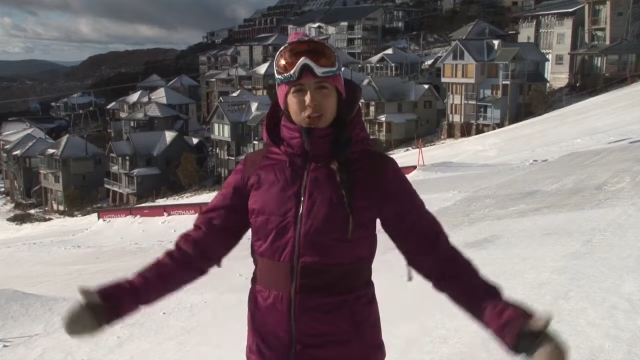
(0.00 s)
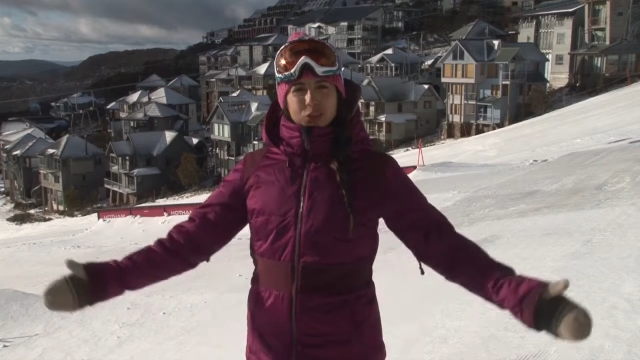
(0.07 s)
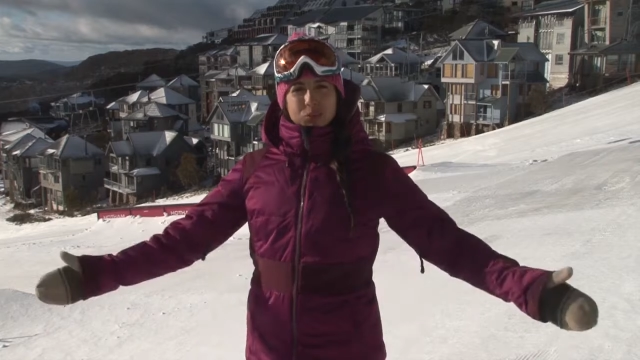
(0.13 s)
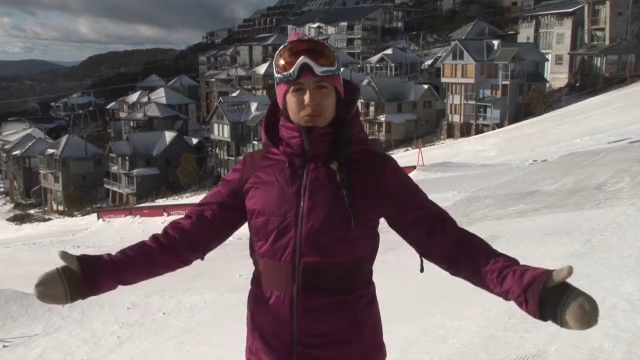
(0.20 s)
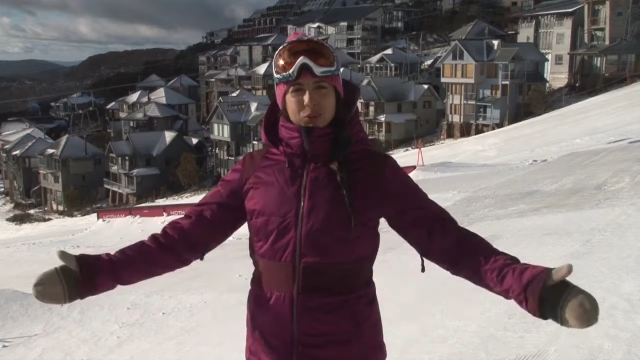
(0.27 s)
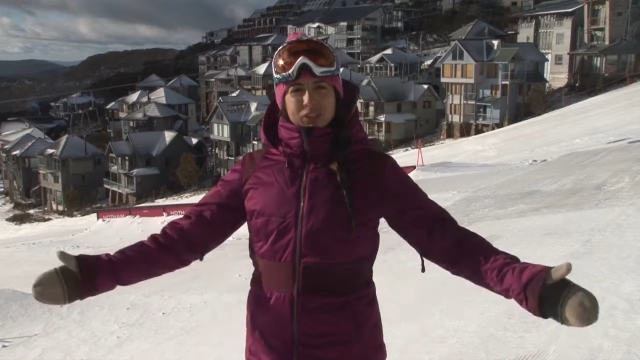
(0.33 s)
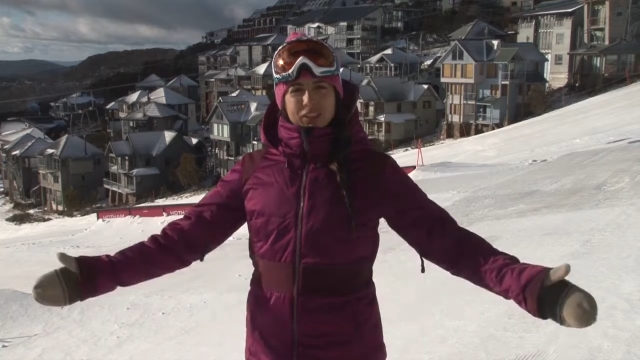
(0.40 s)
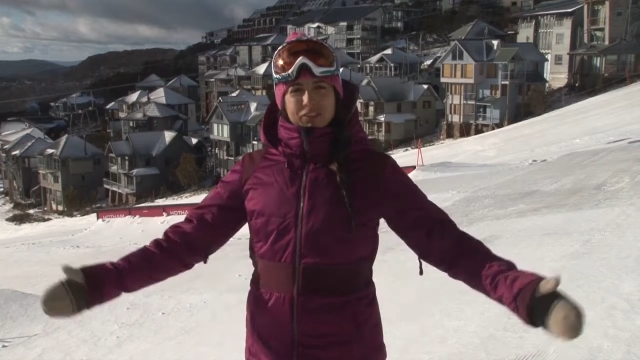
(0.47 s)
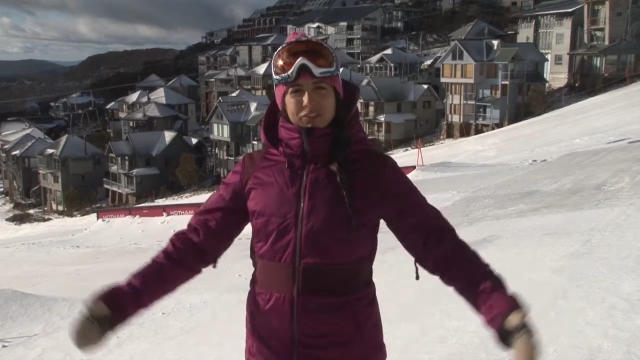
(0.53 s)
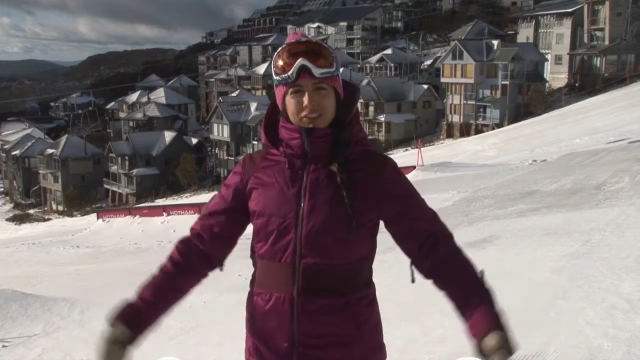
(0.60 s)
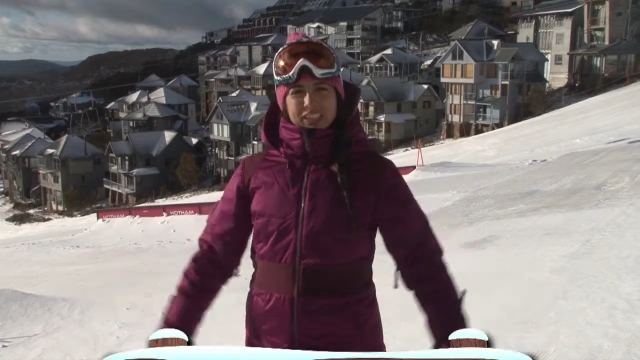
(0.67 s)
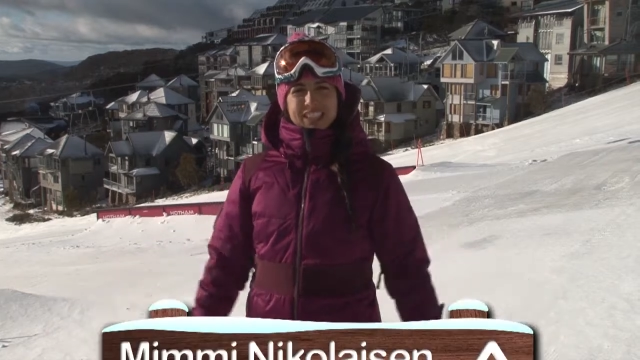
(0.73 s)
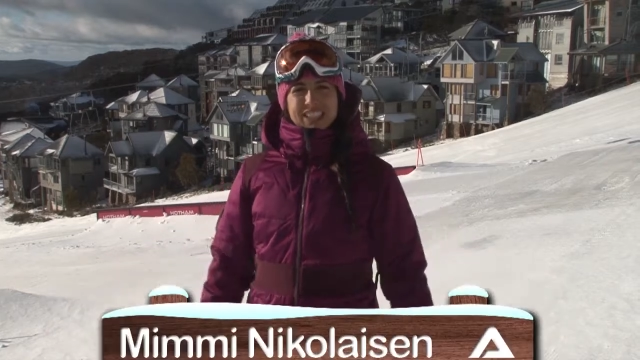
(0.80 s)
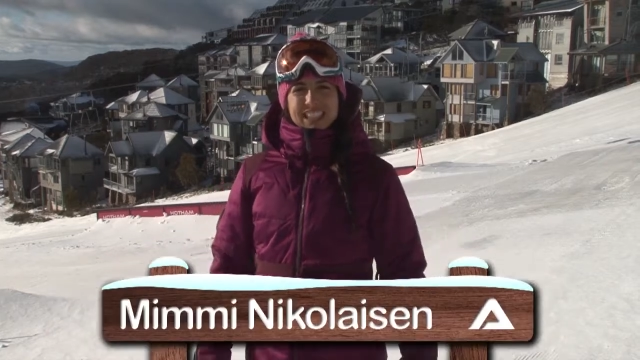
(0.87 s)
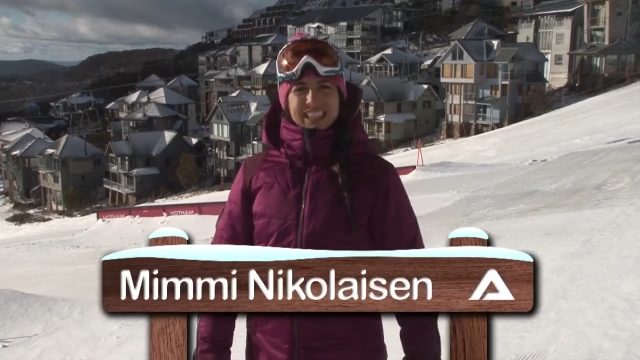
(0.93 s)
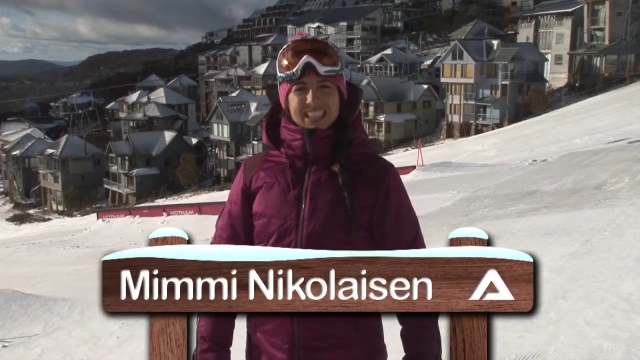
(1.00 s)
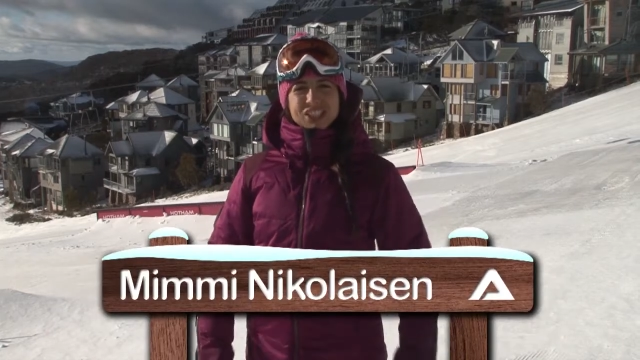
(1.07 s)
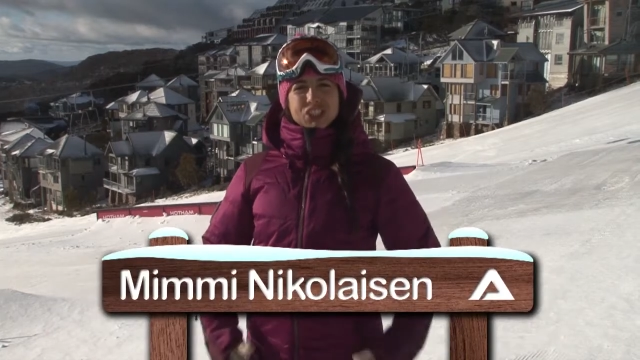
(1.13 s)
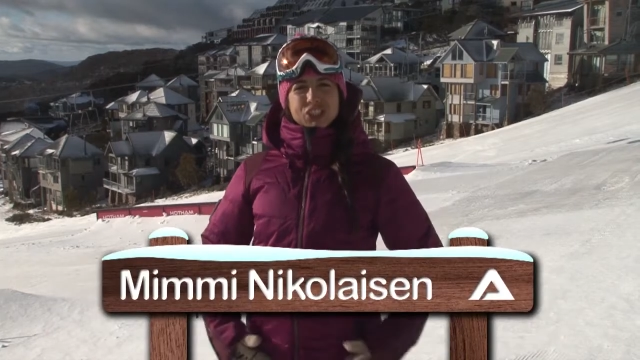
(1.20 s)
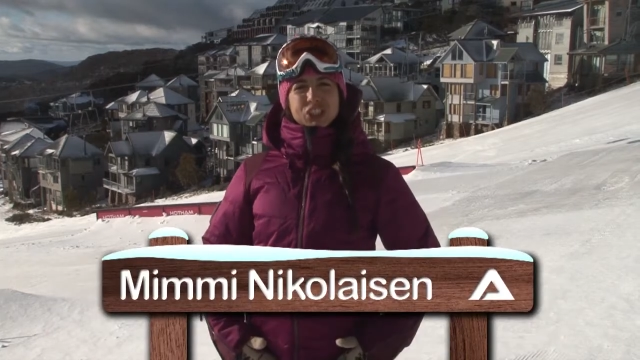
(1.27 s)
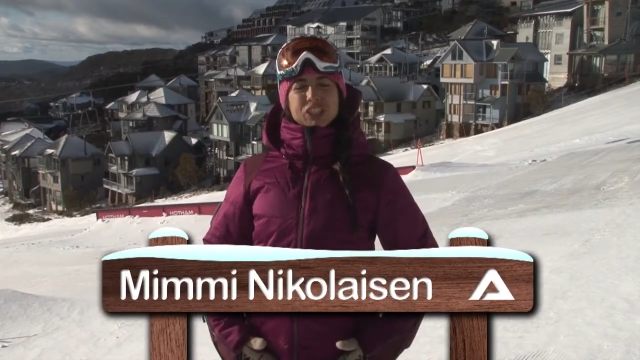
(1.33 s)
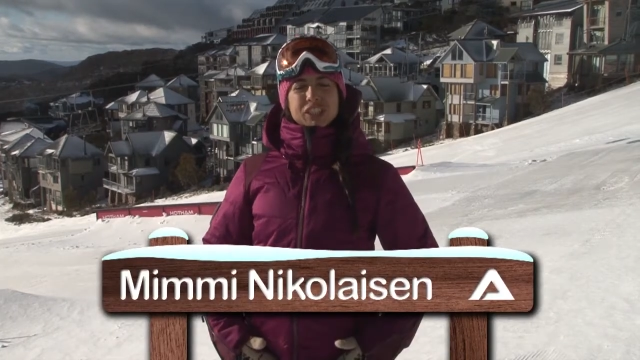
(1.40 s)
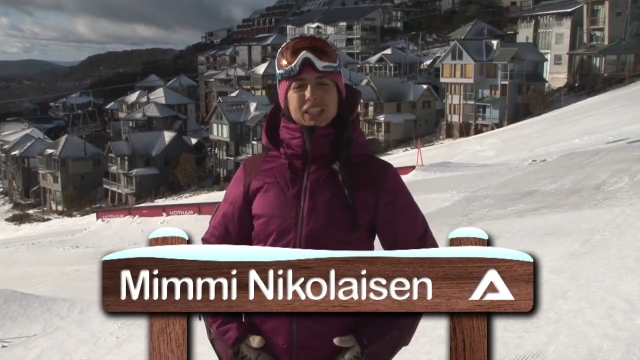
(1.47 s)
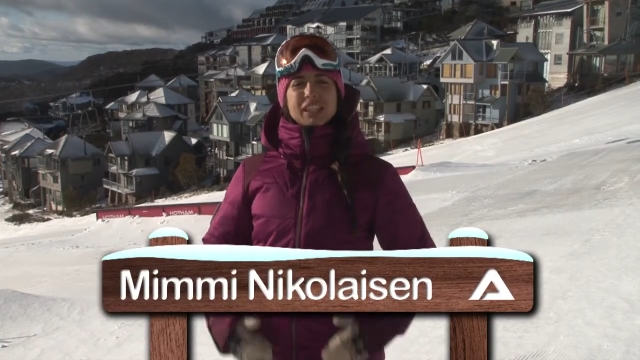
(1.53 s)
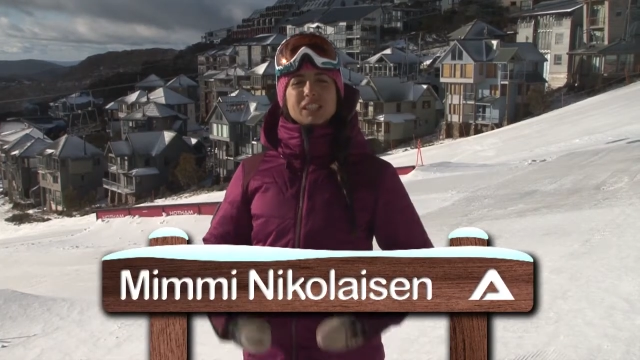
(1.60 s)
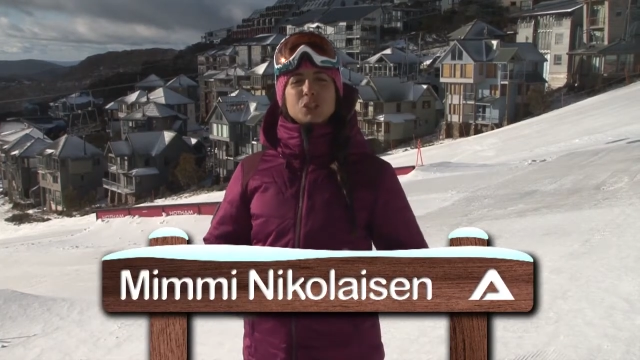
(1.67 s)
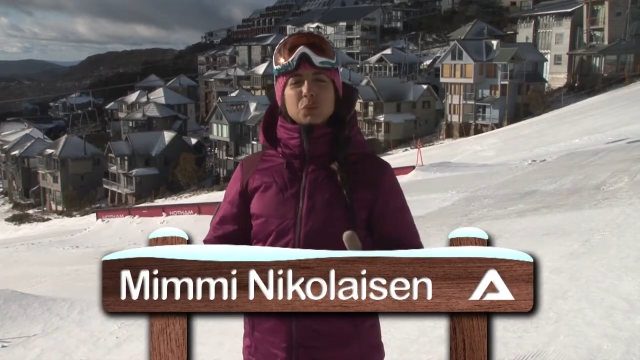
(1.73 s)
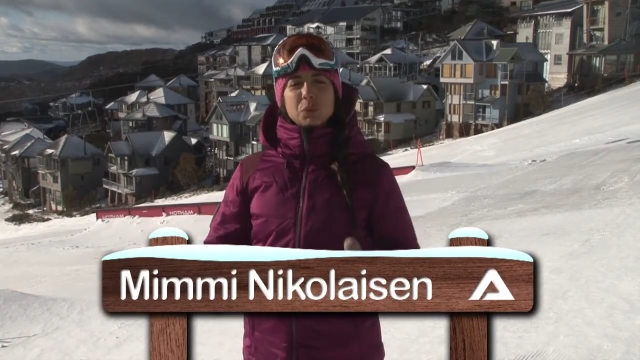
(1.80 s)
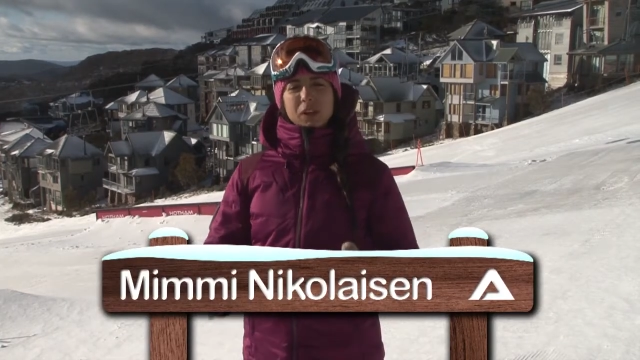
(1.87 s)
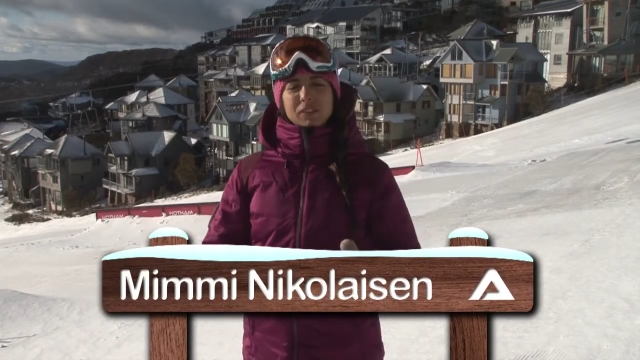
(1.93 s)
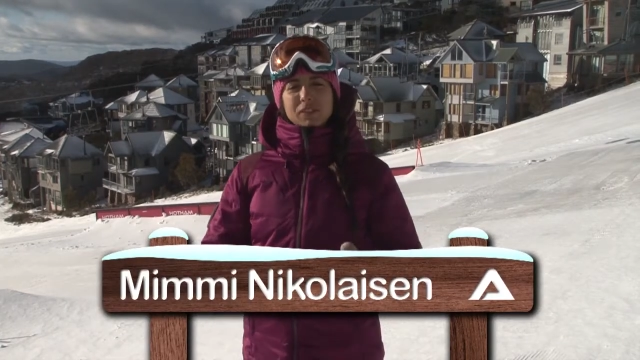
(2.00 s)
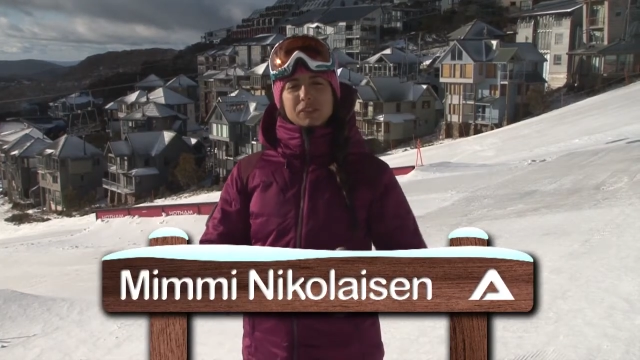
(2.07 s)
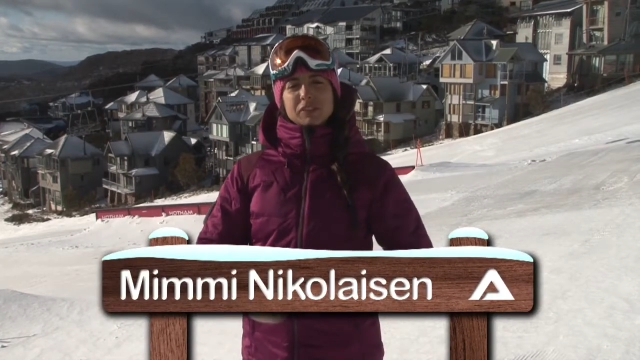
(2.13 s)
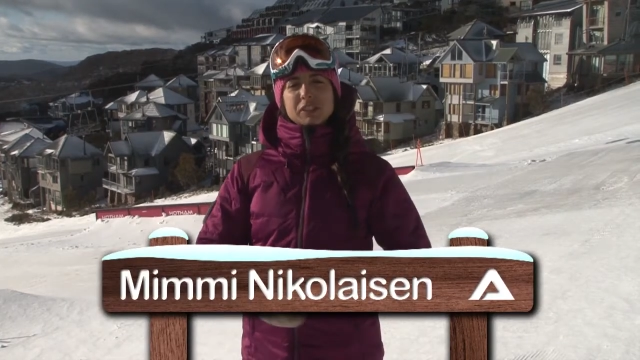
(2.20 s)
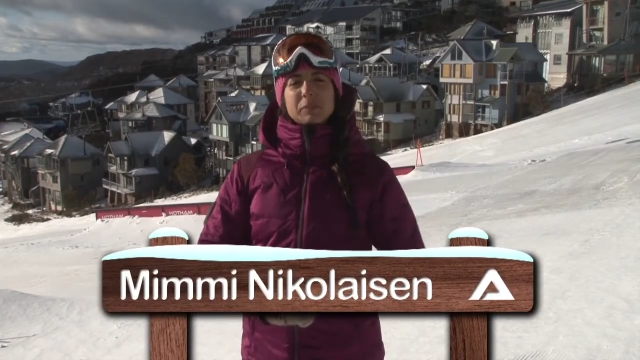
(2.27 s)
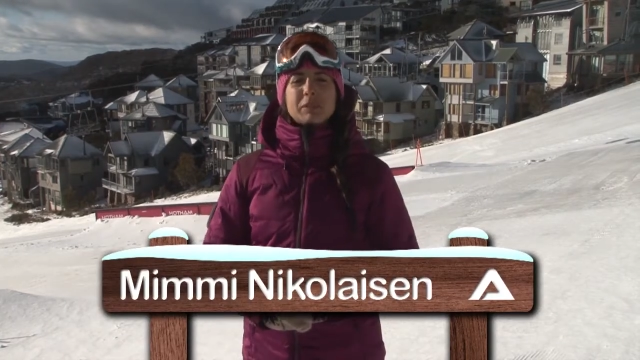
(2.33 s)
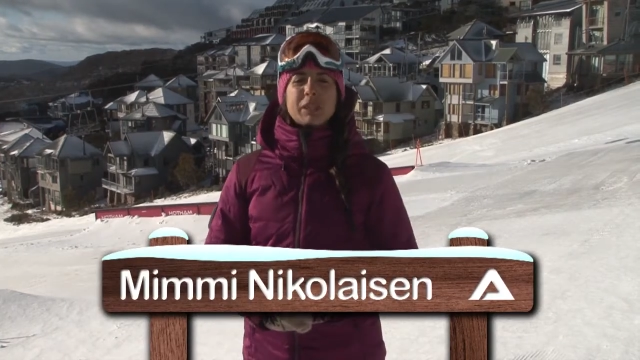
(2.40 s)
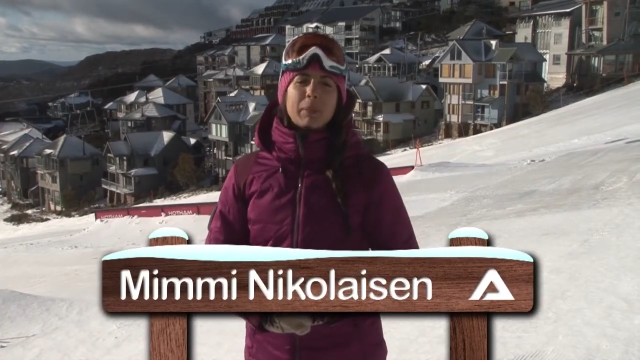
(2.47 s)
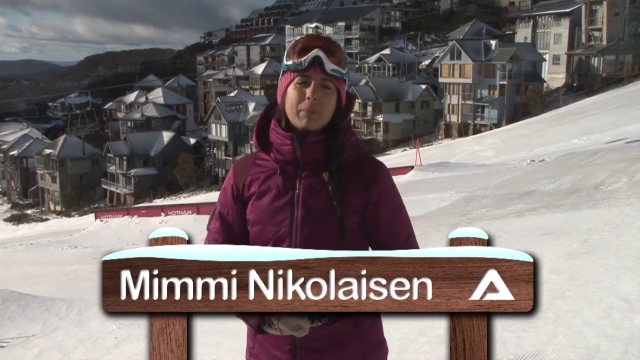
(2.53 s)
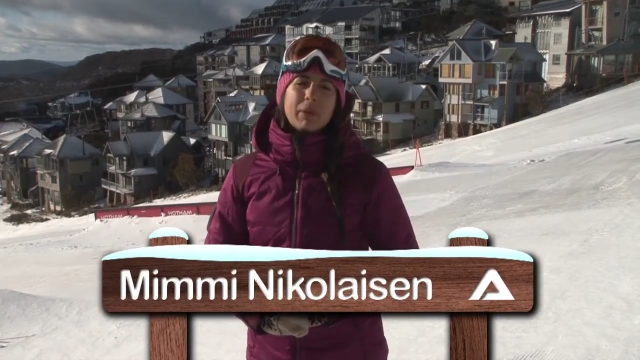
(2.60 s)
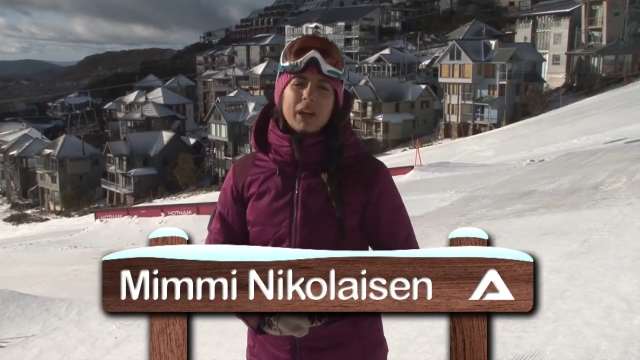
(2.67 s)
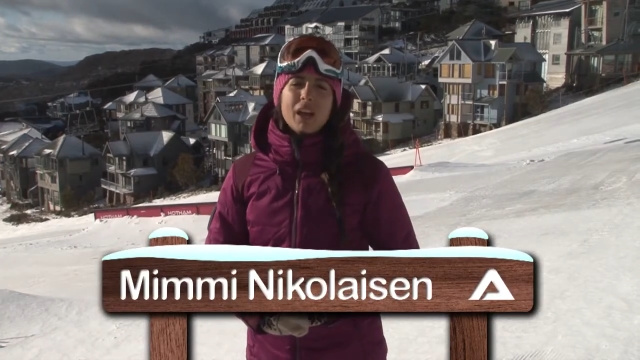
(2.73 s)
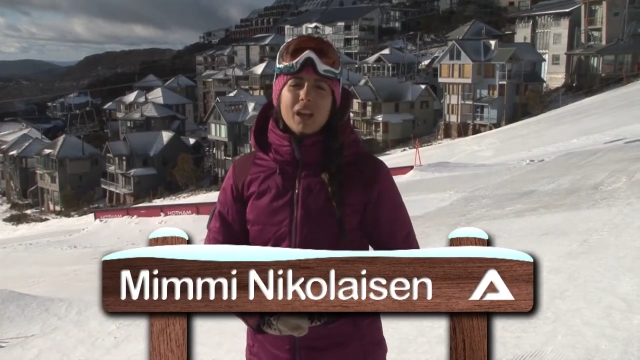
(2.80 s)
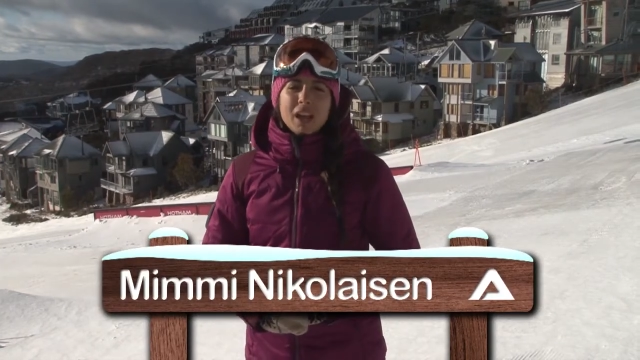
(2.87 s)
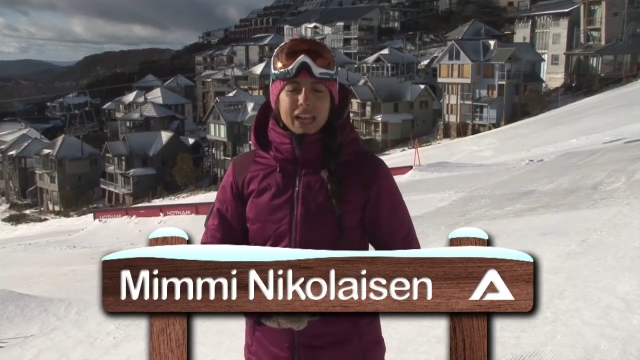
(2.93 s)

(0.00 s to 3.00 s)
Good morning friends, it is Thursday the 12th of September